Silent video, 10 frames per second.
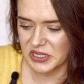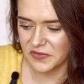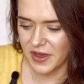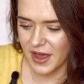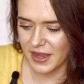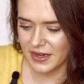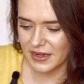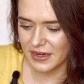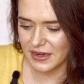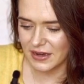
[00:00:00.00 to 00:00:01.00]
You've got,
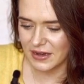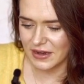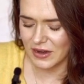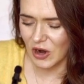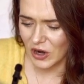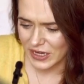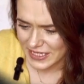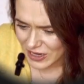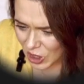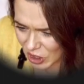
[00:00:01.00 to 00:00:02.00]
is
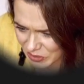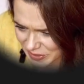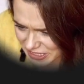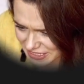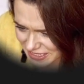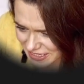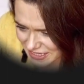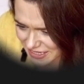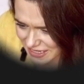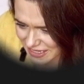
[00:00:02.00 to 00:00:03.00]
that carpet?
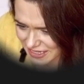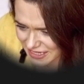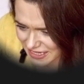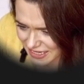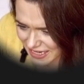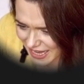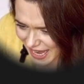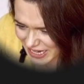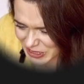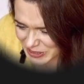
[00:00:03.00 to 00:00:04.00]

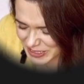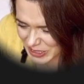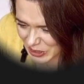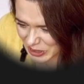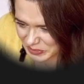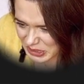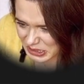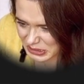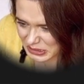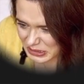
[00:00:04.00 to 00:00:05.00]
Kind of looks like carpet.
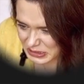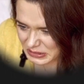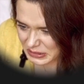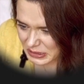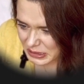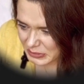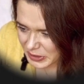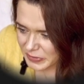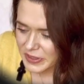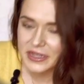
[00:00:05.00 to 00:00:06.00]

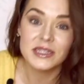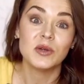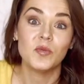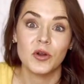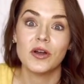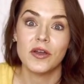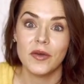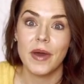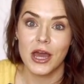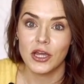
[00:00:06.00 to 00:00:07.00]
We would need some work on
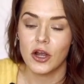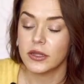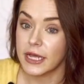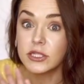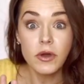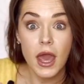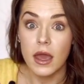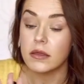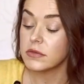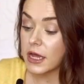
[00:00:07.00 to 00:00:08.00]
the backyard. That's
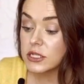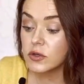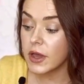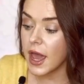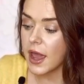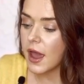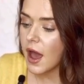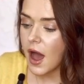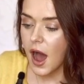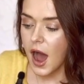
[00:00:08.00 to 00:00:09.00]
okay. That is okay.
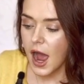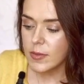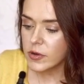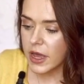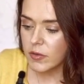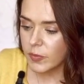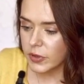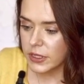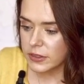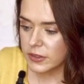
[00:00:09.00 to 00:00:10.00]
I'm okay with
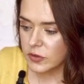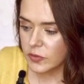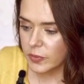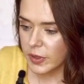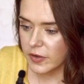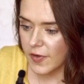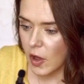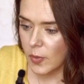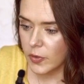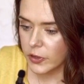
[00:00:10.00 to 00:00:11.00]
putting a little bit of
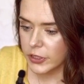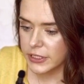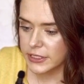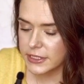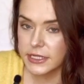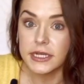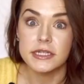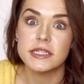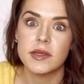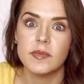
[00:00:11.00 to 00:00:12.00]
elbow grease
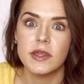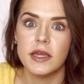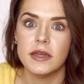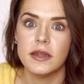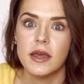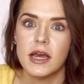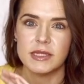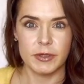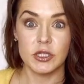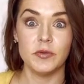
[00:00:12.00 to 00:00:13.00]
into something,
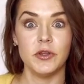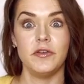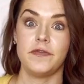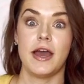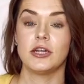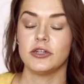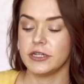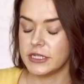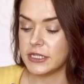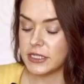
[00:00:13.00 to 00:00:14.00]
especially when you factor it
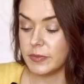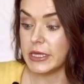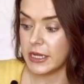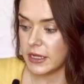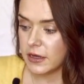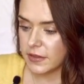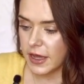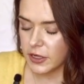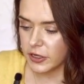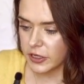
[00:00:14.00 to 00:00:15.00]
into the beginning
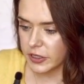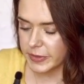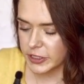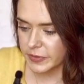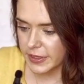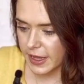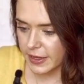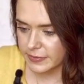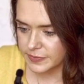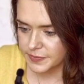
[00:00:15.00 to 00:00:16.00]
that you're going to be doing that.